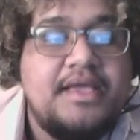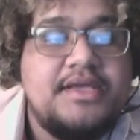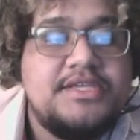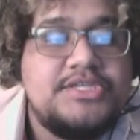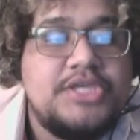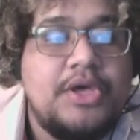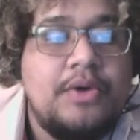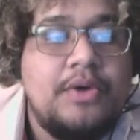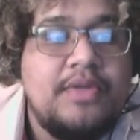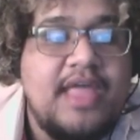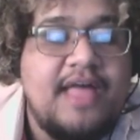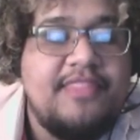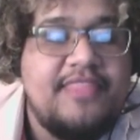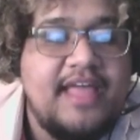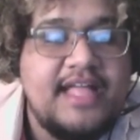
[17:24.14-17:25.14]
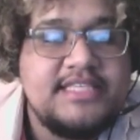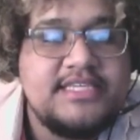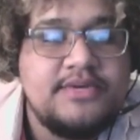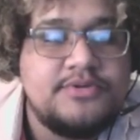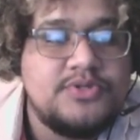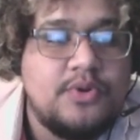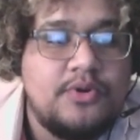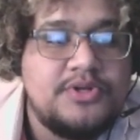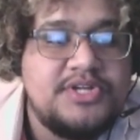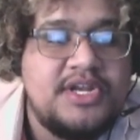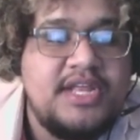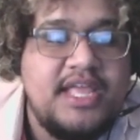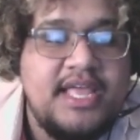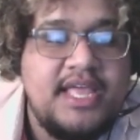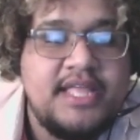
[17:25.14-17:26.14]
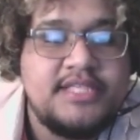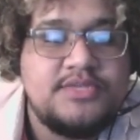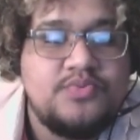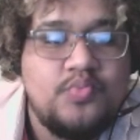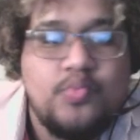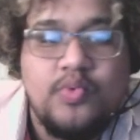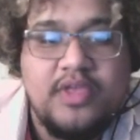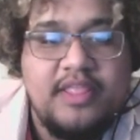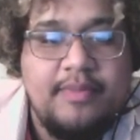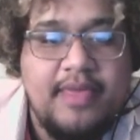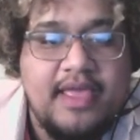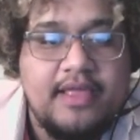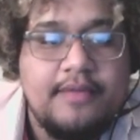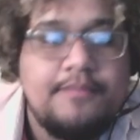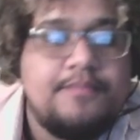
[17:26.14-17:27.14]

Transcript: So yeah, that's Hero's Origin. It's really big.